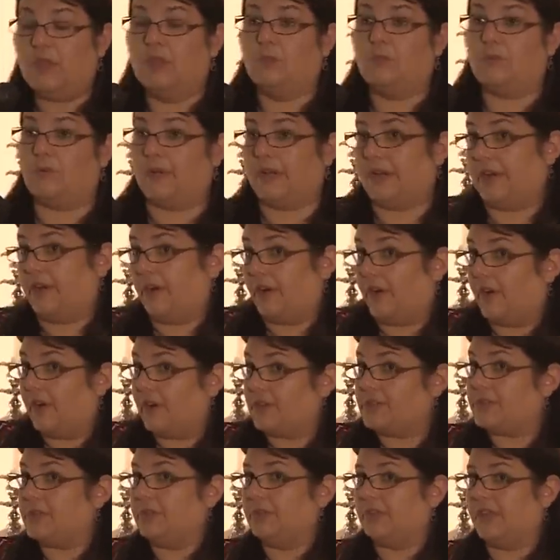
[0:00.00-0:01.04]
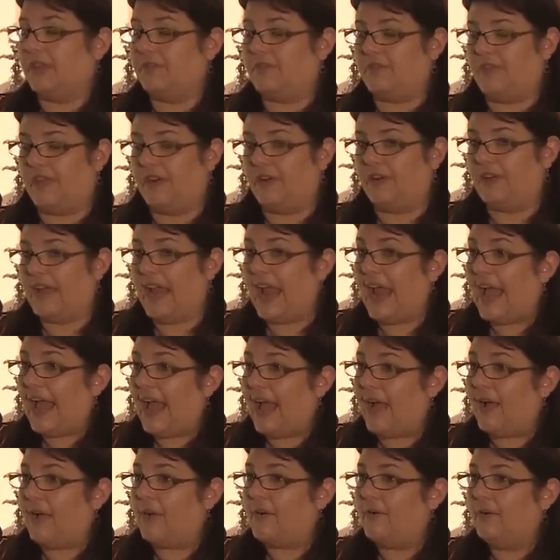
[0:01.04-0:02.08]
Pretty girls who lived there
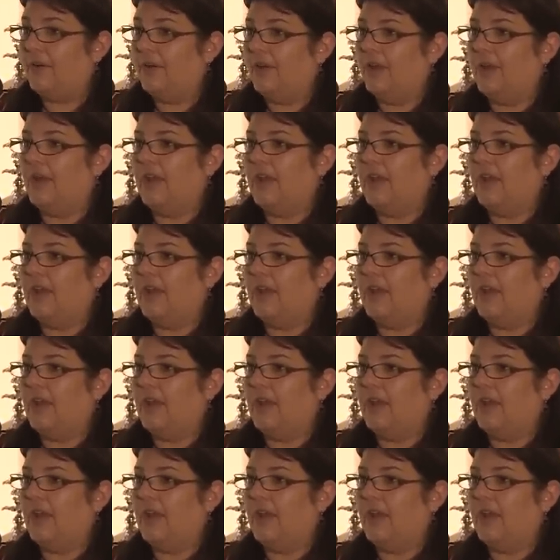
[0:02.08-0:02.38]
now.